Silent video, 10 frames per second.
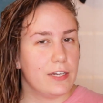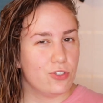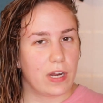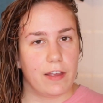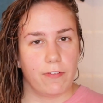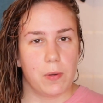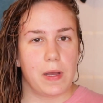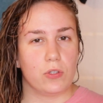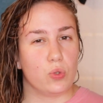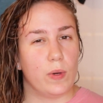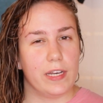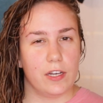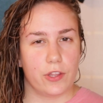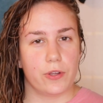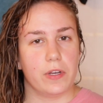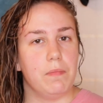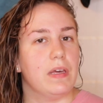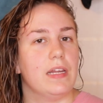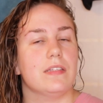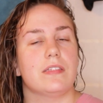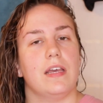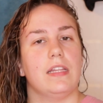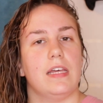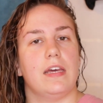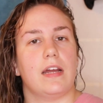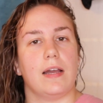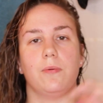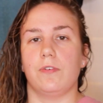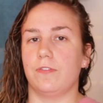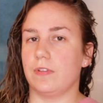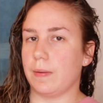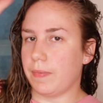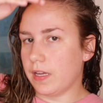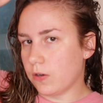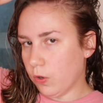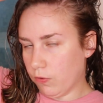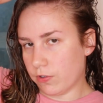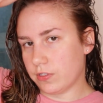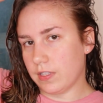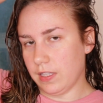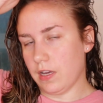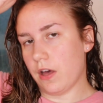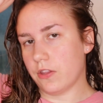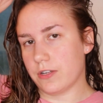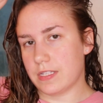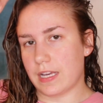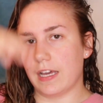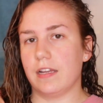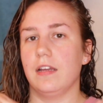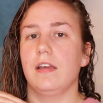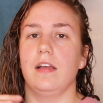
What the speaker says: it dry for about 20 to 30 minutes, and then I will flip it over to the other side,